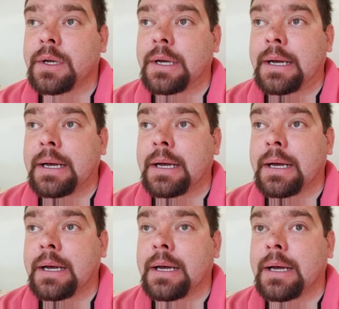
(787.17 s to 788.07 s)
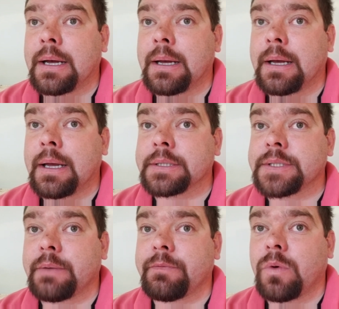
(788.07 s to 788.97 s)

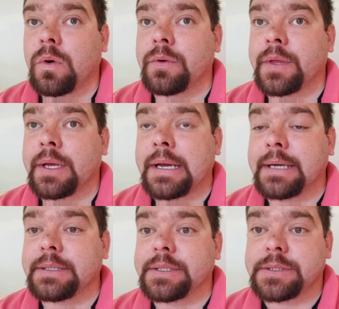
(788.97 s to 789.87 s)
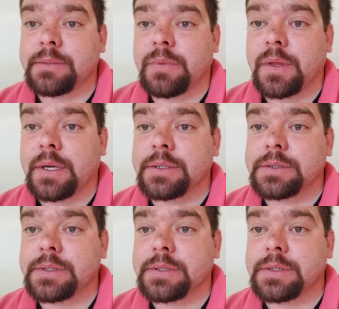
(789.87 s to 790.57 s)
except for that I did some things